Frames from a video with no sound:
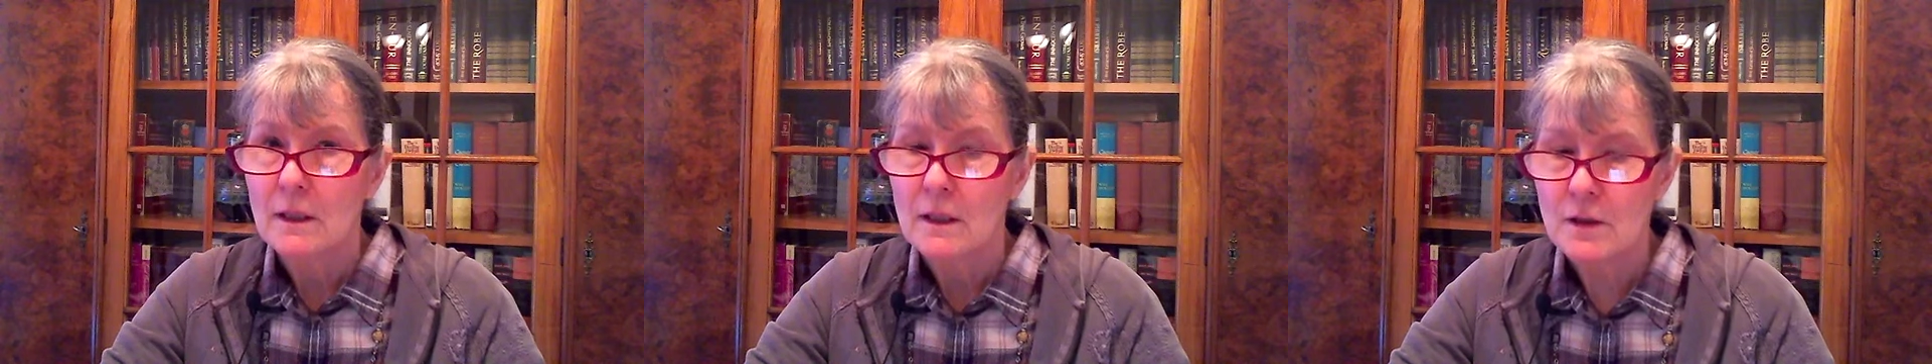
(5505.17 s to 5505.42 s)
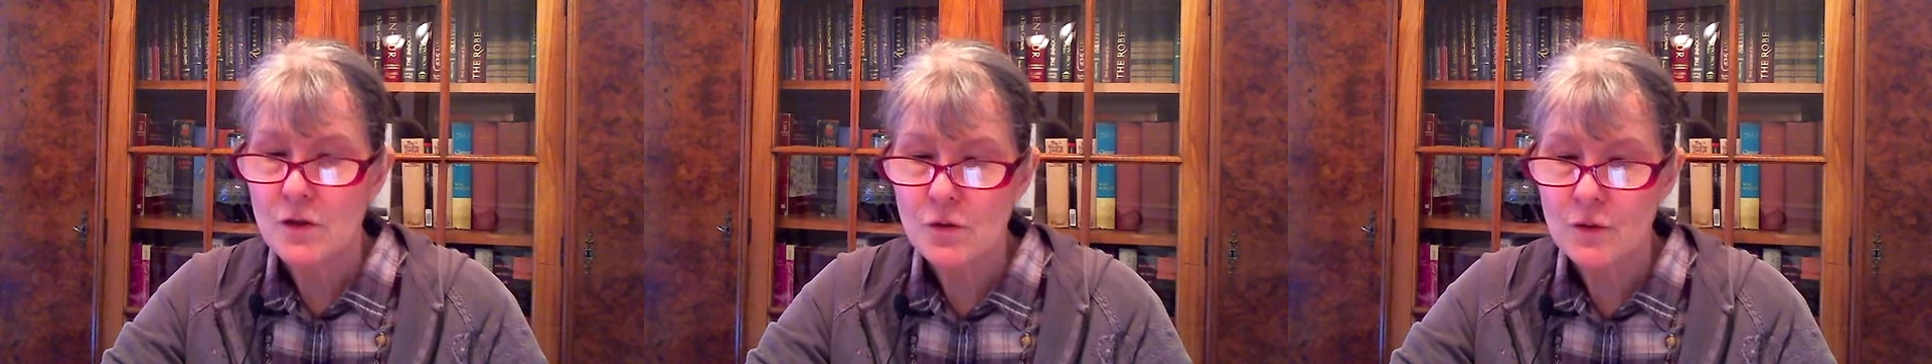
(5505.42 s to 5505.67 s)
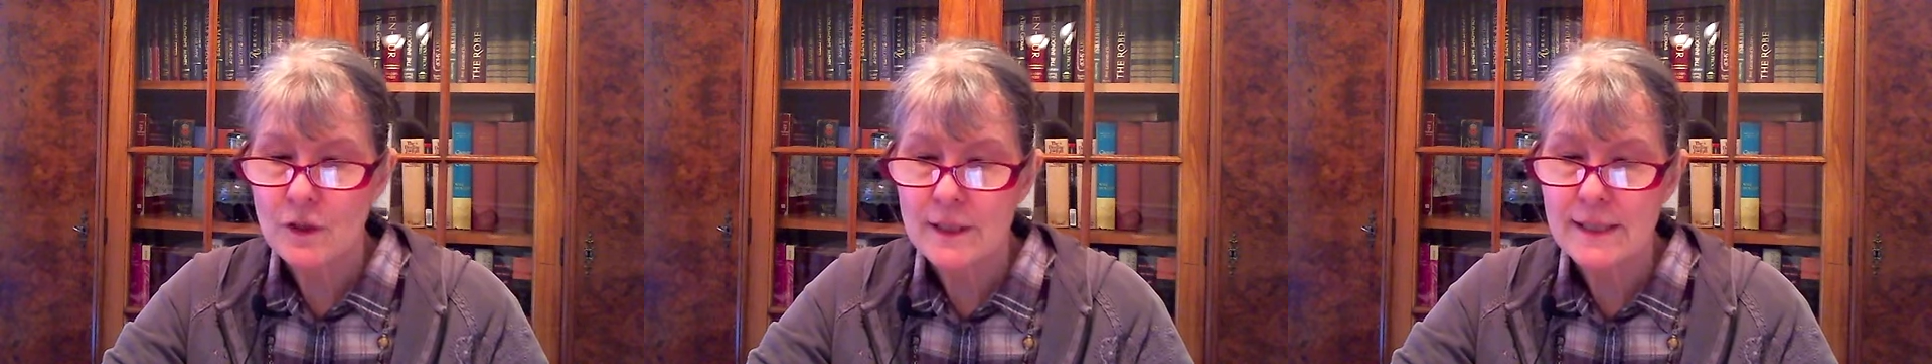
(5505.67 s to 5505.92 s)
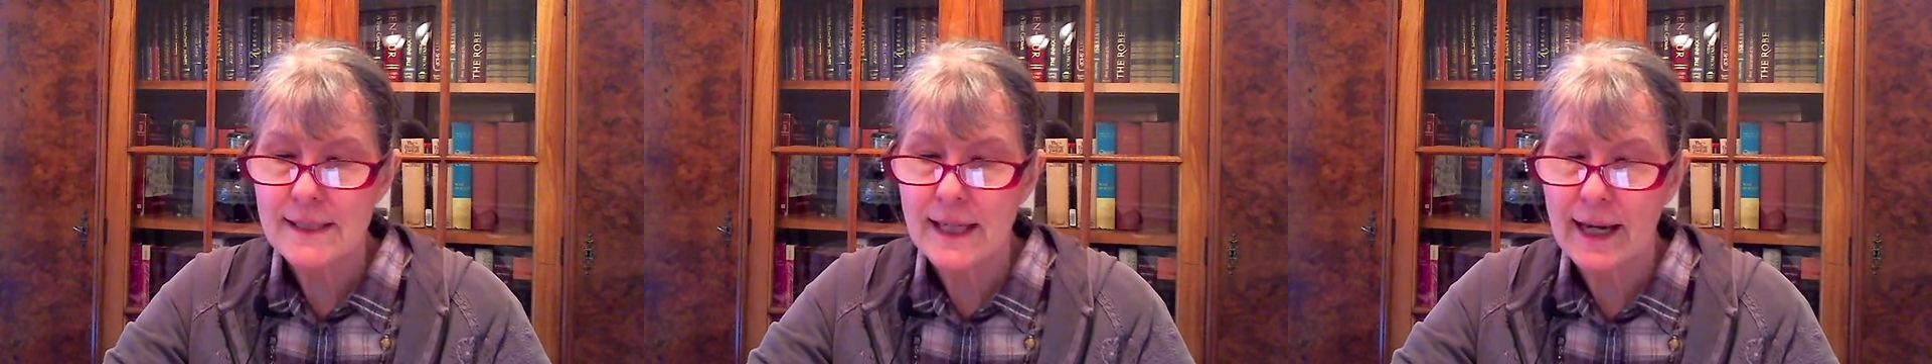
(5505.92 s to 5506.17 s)
Israel
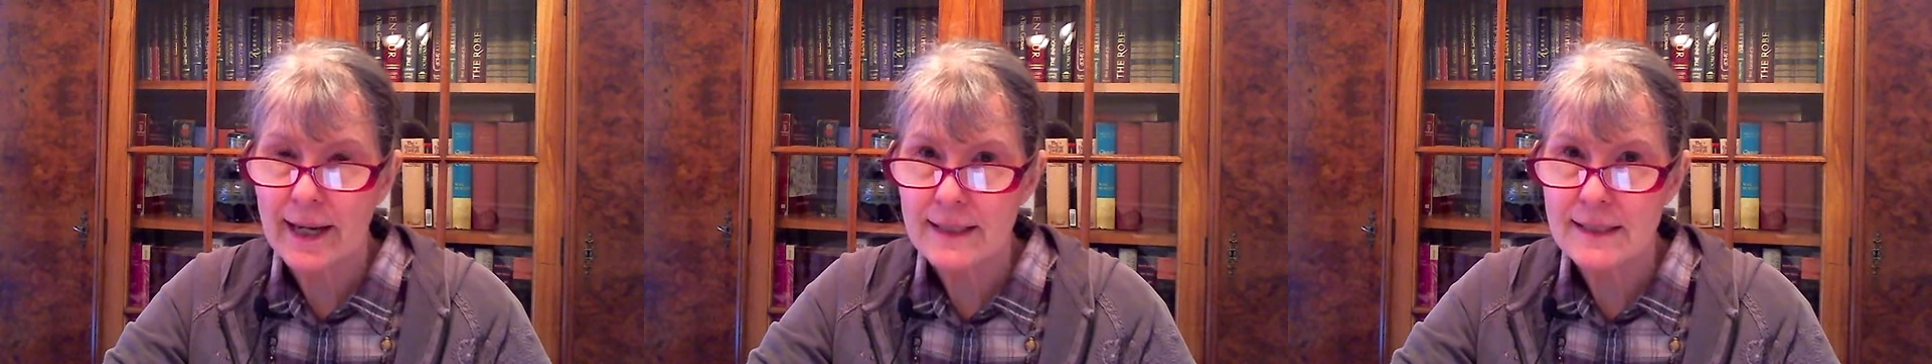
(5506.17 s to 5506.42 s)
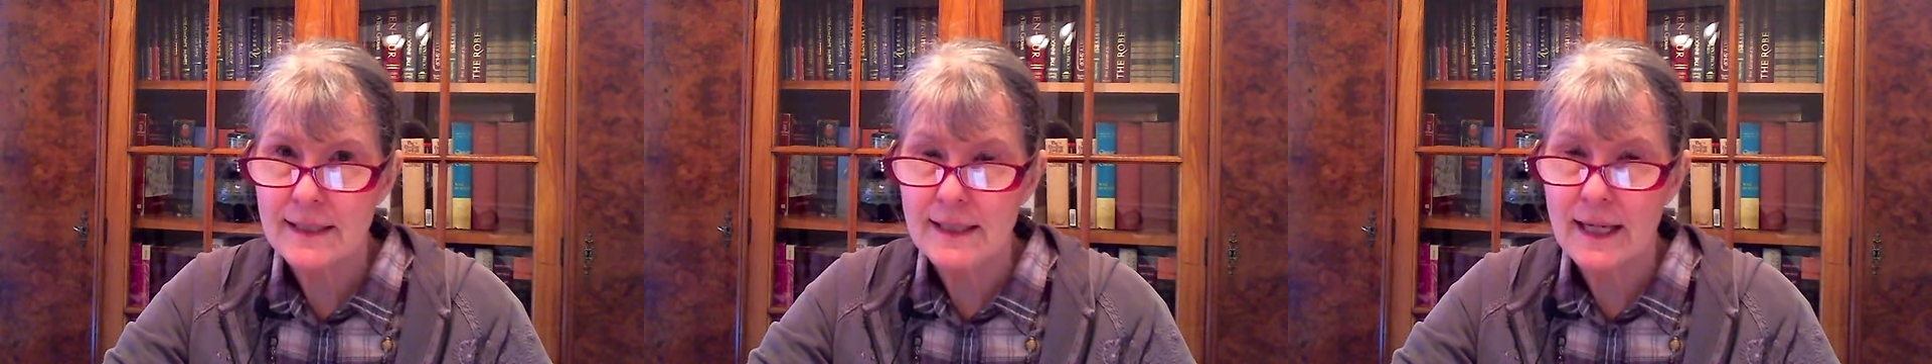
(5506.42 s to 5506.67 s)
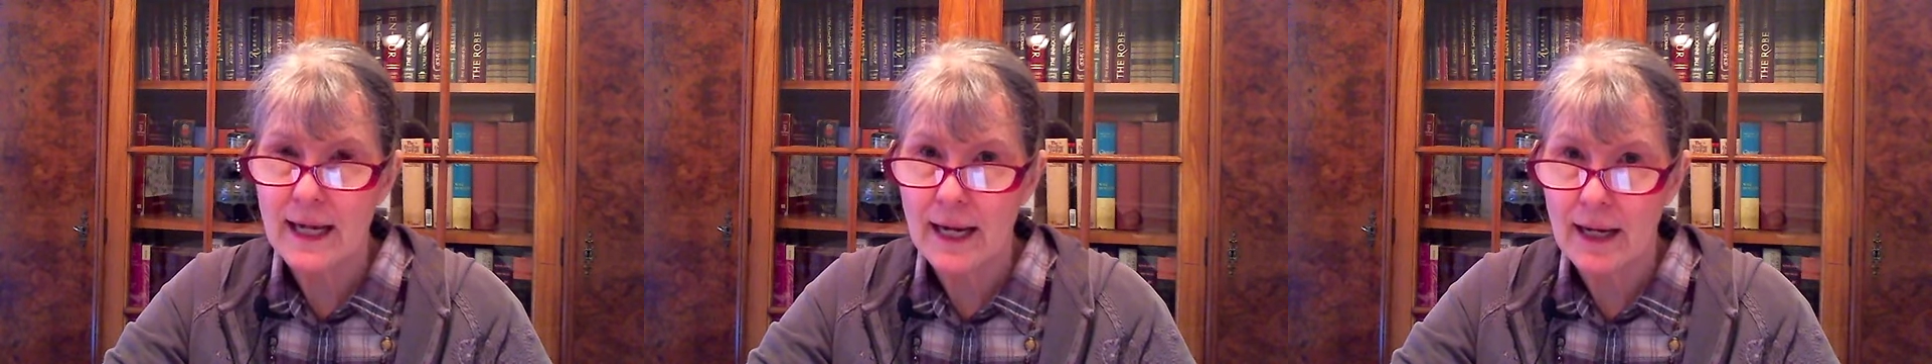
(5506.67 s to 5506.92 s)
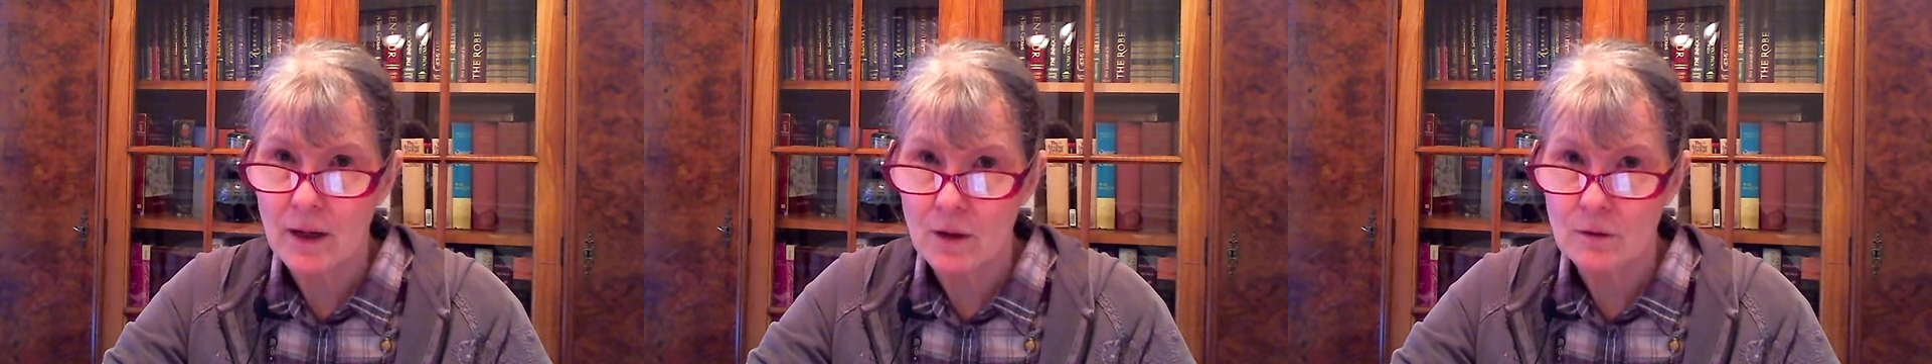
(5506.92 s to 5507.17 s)
is acting
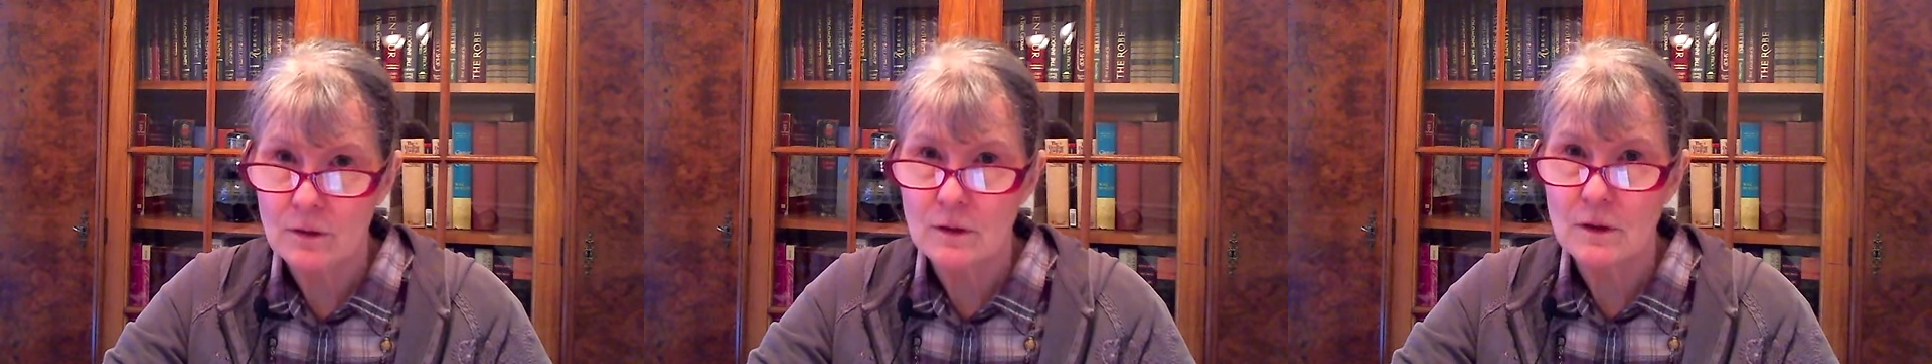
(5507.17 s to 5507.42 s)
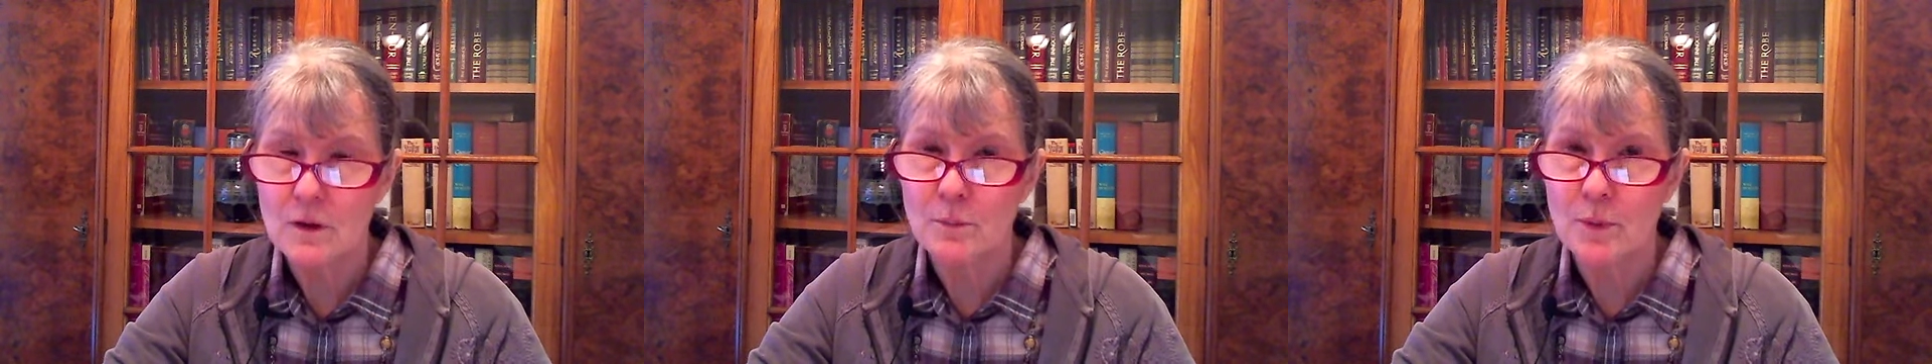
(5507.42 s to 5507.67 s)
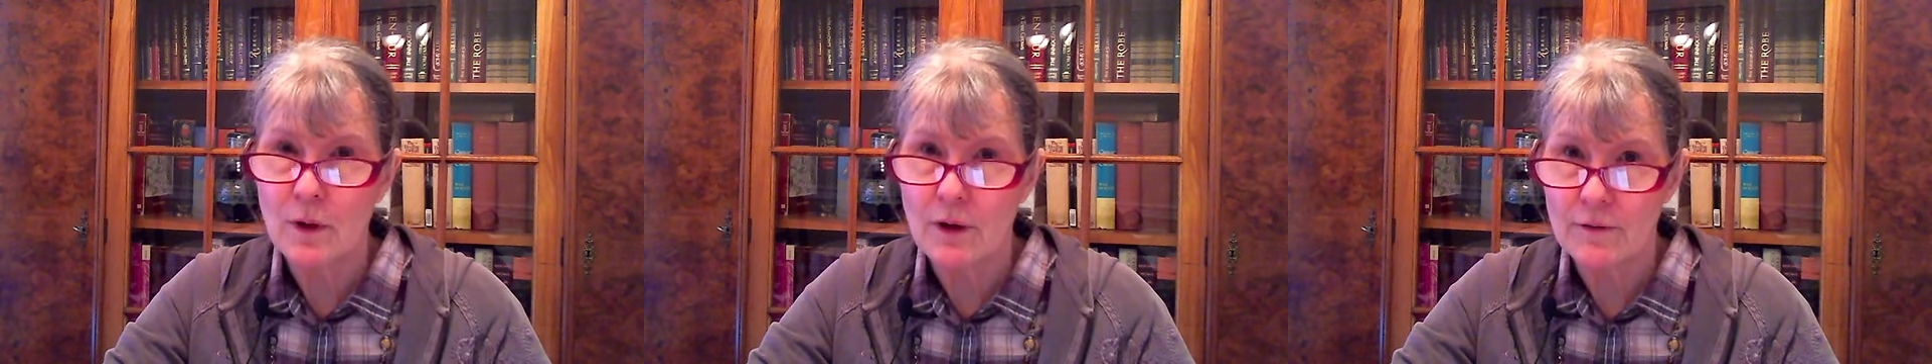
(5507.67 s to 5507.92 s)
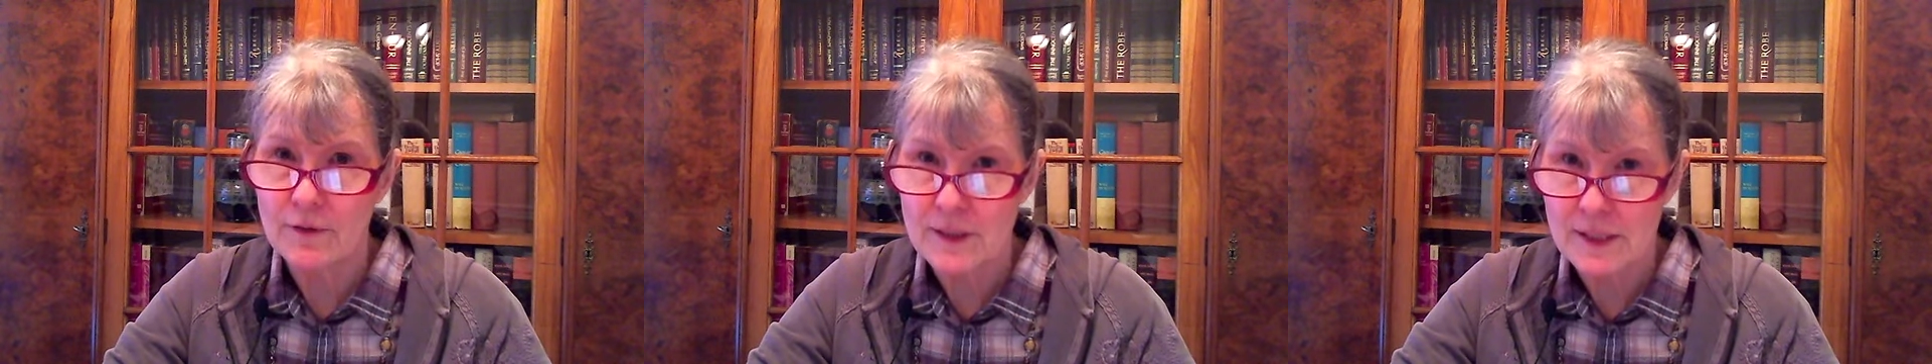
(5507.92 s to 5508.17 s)
out the
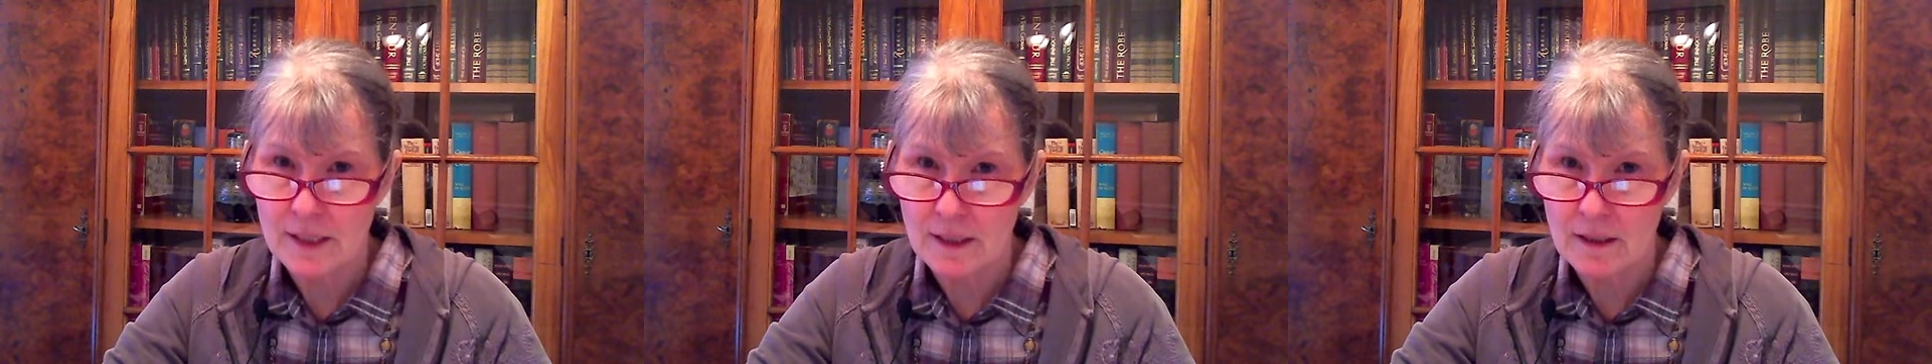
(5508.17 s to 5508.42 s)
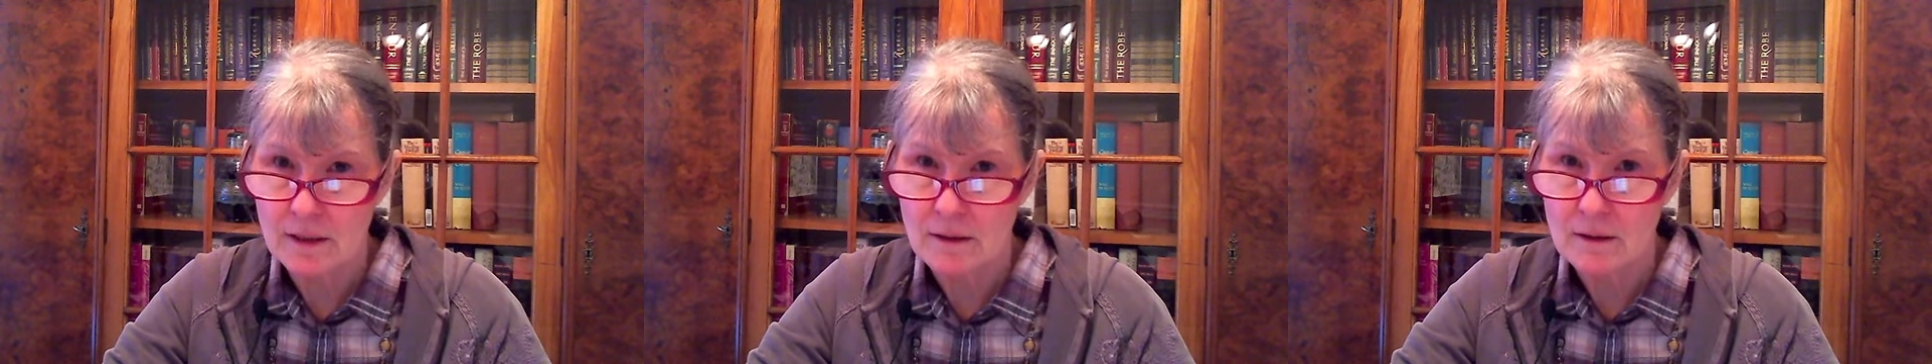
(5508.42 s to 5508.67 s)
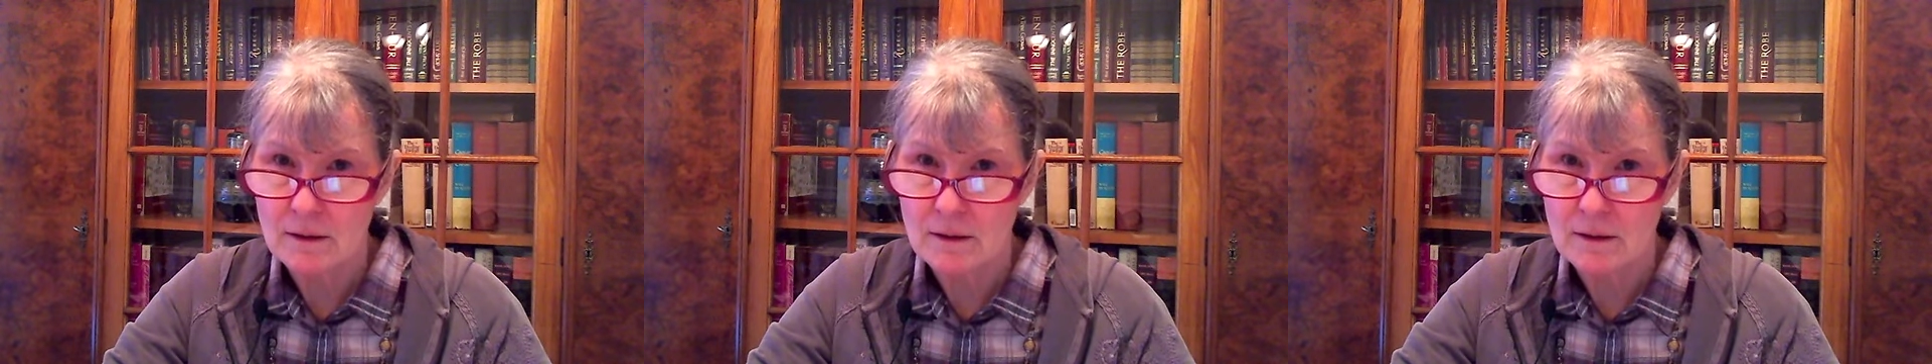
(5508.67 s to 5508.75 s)
prophecy